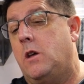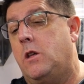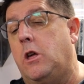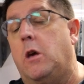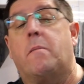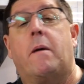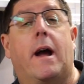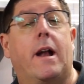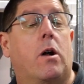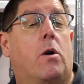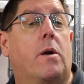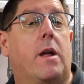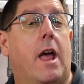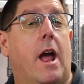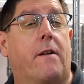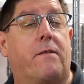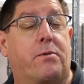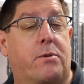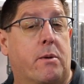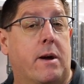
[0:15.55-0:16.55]
You might only
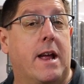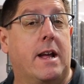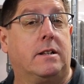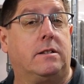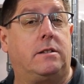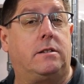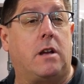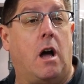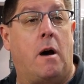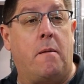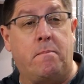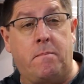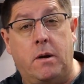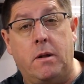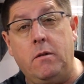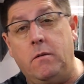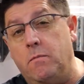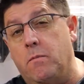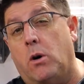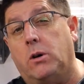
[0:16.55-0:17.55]
have 3 in some,
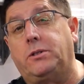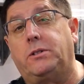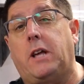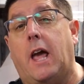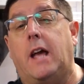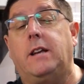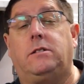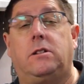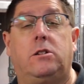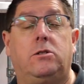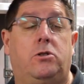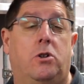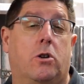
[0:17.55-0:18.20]
but in most cases